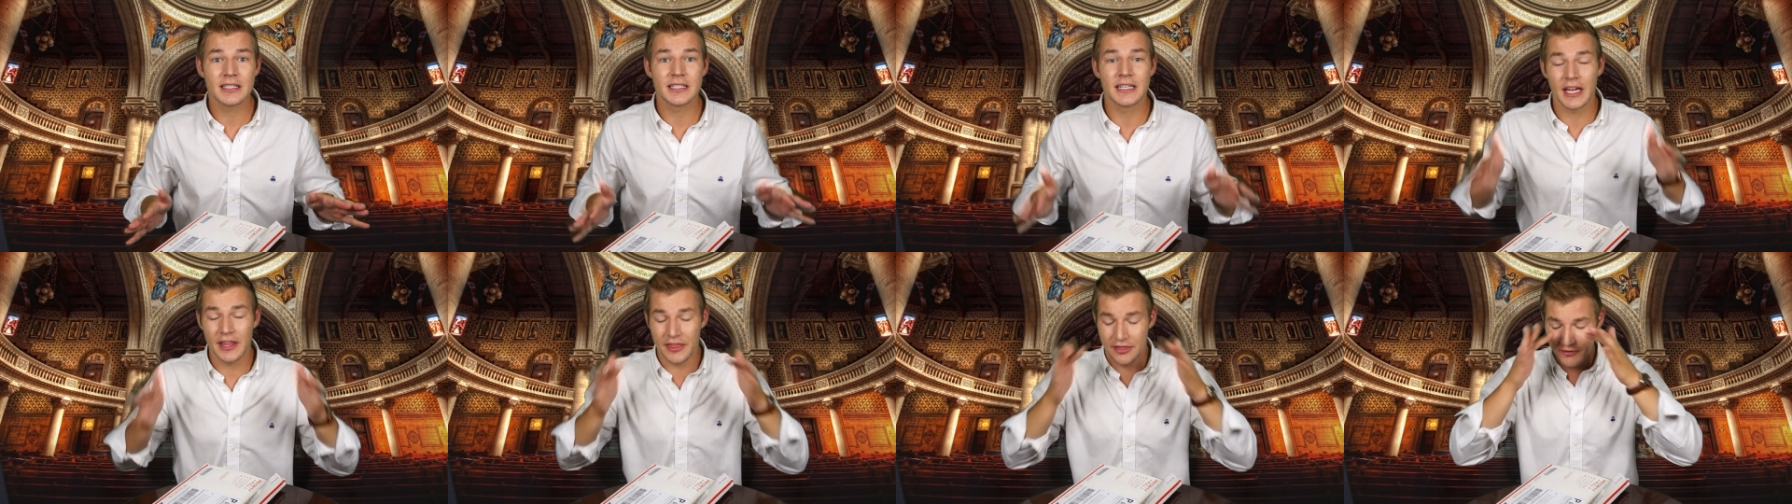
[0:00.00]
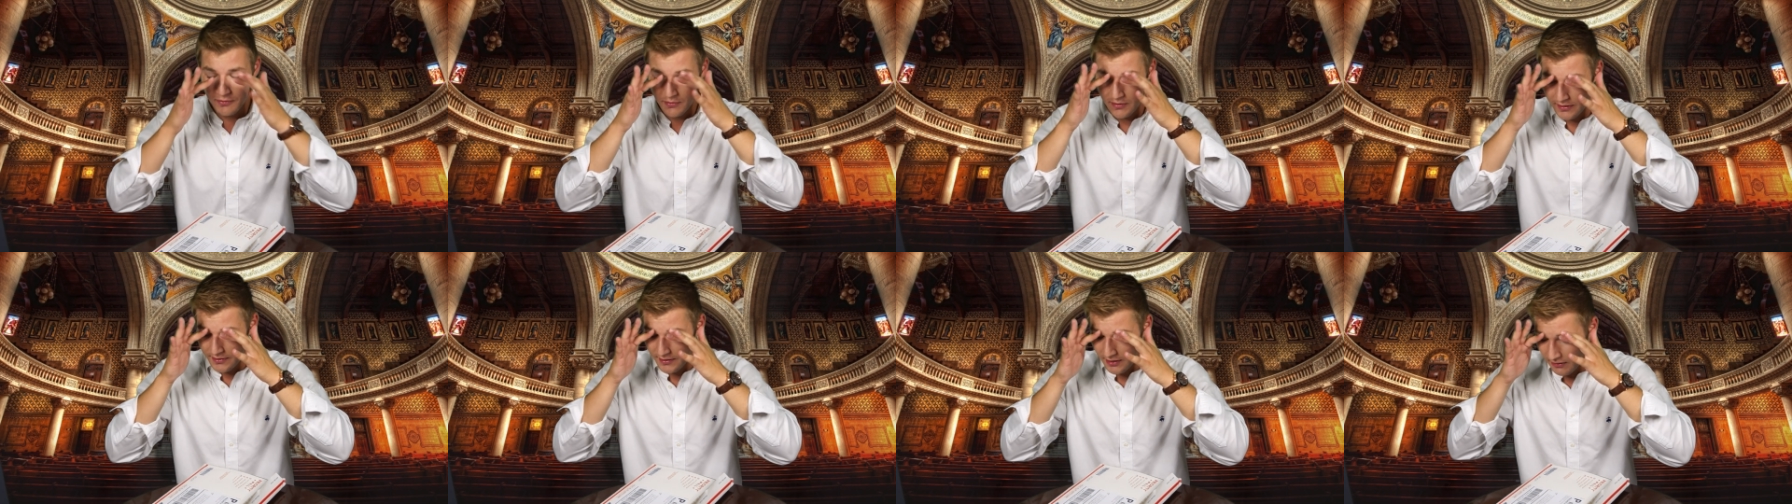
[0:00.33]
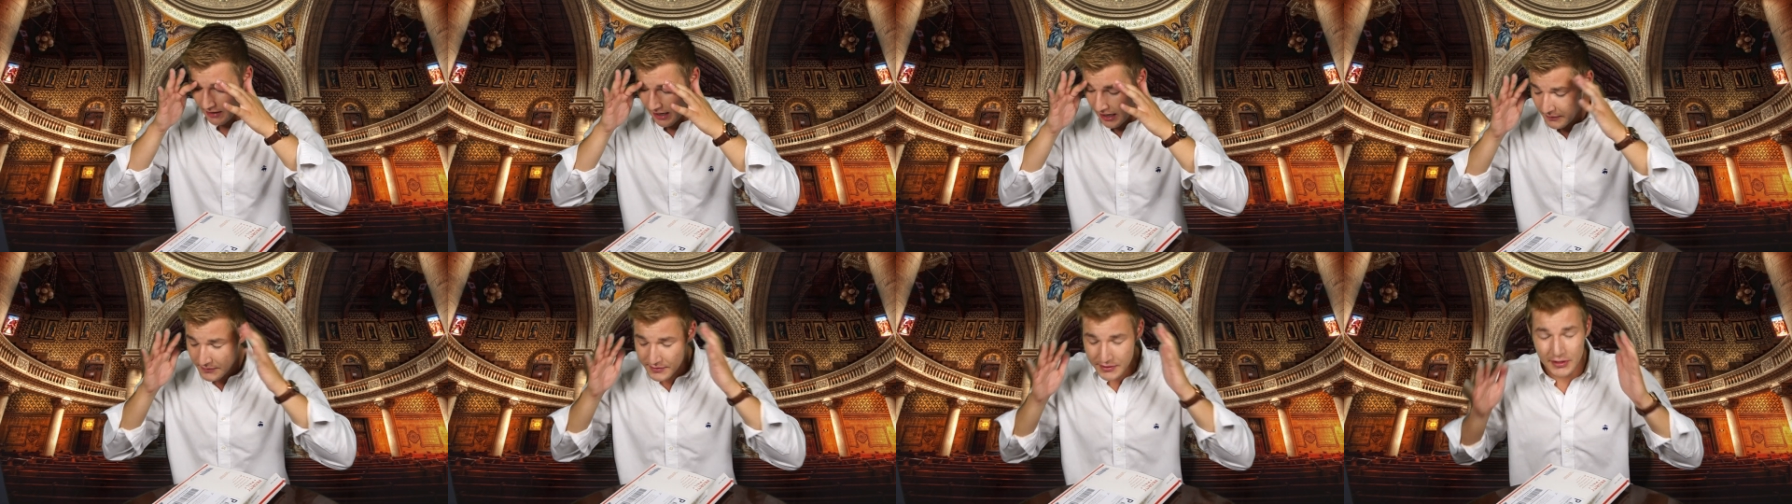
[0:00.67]
and I threw it on the
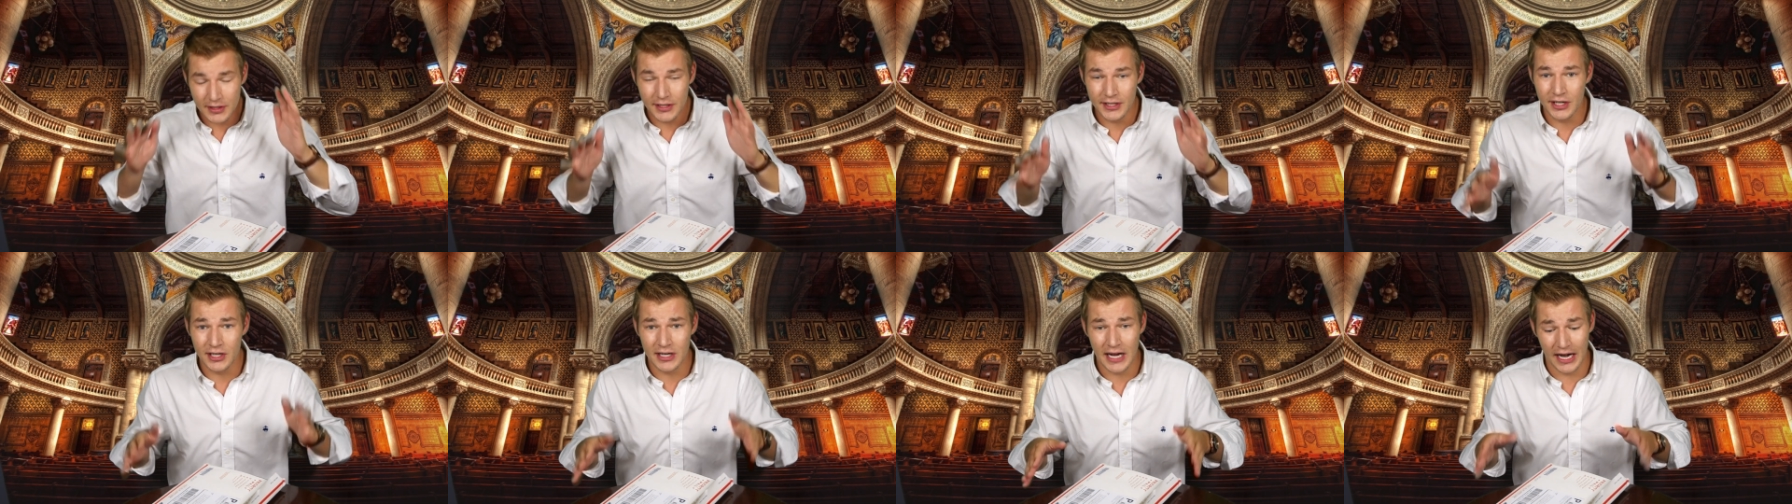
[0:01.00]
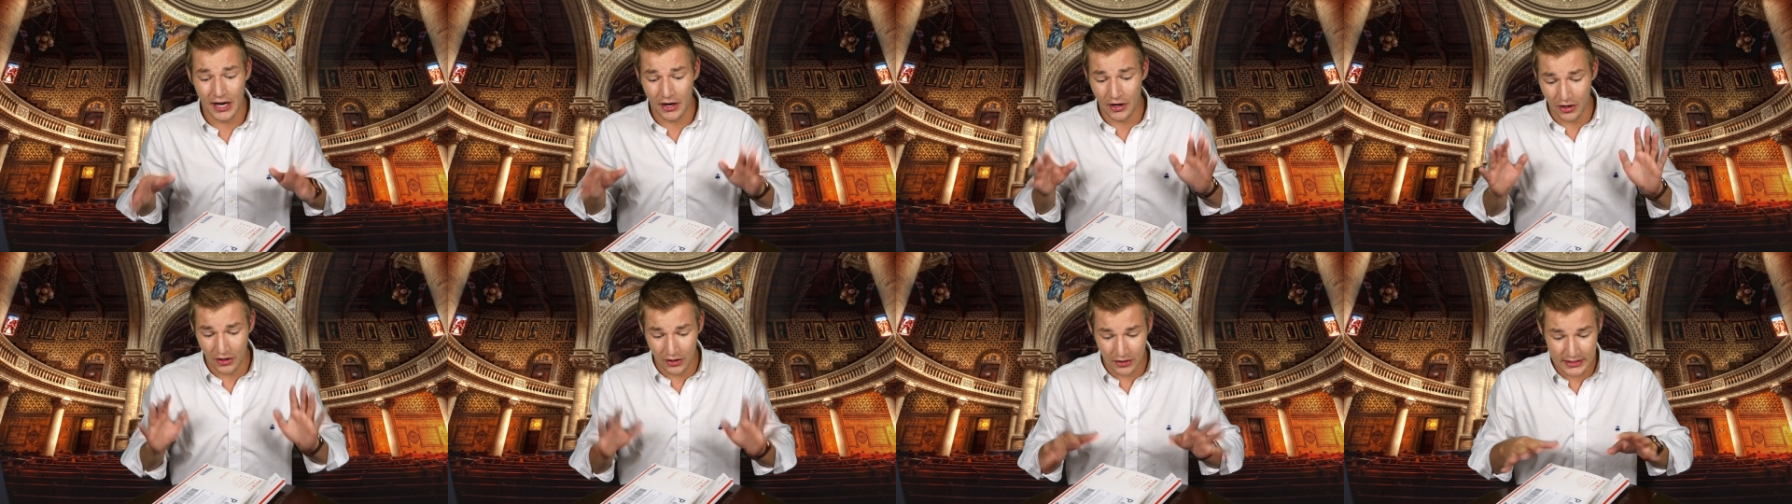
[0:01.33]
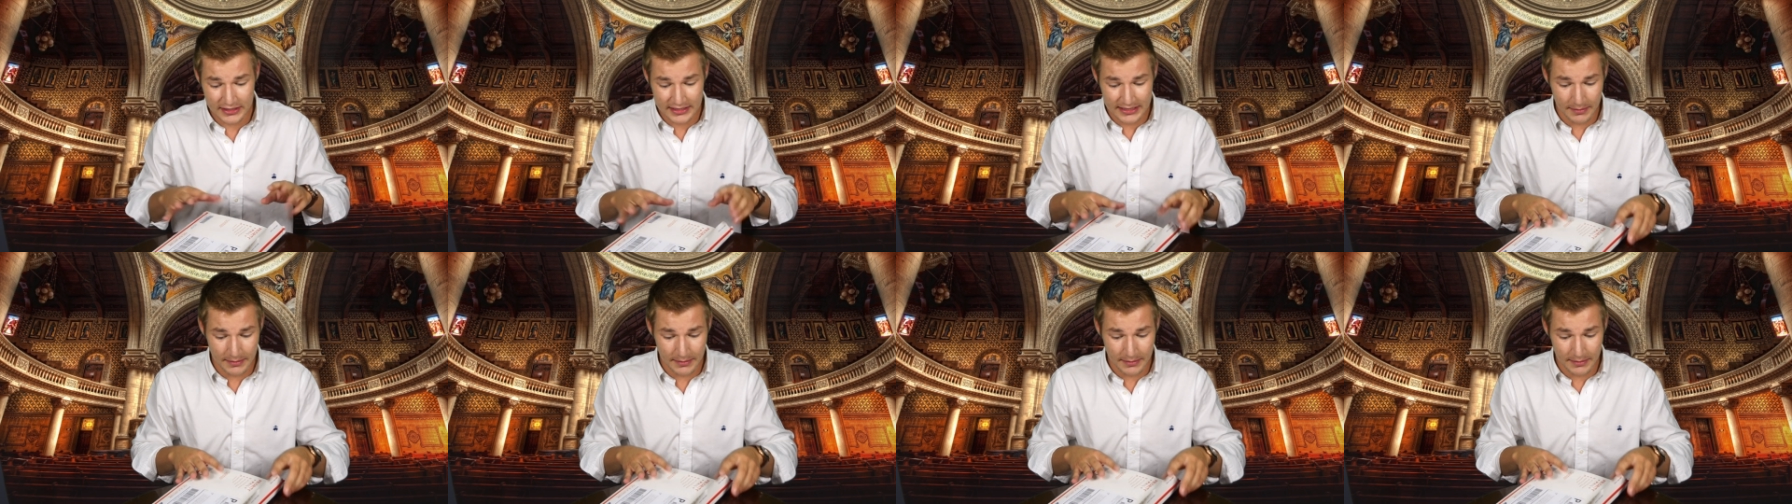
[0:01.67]
ground earlier and I heard